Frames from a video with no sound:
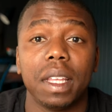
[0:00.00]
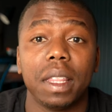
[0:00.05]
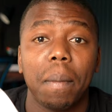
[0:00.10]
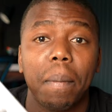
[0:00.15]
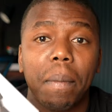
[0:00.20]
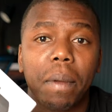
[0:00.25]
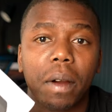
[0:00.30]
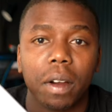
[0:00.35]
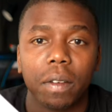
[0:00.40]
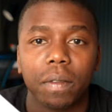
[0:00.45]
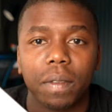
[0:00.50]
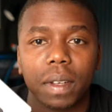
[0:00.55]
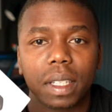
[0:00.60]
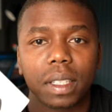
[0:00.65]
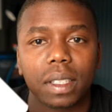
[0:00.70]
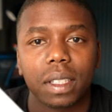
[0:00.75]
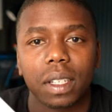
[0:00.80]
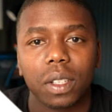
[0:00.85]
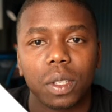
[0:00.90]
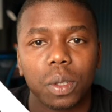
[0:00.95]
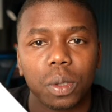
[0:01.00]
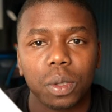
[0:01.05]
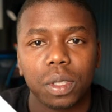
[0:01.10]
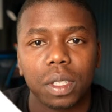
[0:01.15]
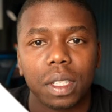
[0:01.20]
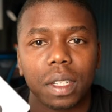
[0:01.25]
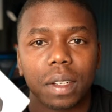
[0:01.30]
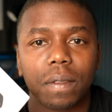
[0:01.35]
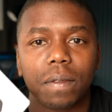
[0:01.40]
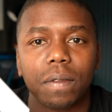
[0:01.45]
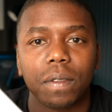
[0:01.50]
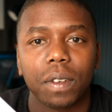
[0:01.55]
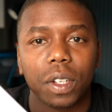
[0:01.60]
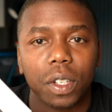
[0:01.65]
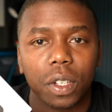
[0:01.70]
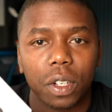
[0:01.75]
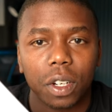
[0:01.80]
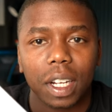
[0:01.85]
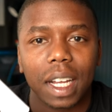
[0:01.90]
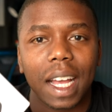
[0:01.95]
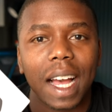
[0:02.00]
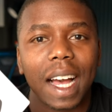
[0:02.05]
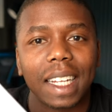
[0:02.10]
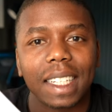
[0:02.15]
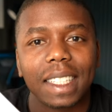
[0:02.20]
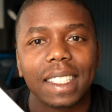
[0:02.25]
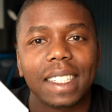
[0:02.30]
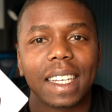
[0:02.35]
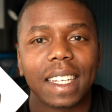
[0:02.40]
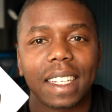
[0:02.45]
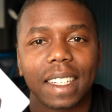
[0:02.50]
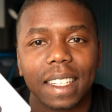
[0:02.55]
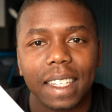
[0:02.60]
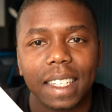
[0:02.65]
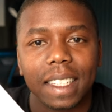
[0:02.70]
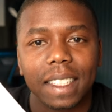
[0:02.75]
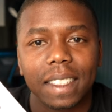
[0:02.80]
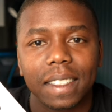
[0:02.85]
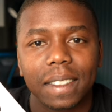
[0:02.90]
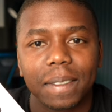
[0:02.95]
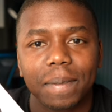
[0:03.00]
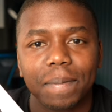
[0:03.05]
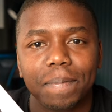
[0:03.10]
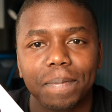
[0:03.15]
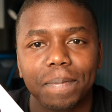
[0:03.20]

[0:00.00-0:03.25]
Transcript: the perfect solution for your content needs.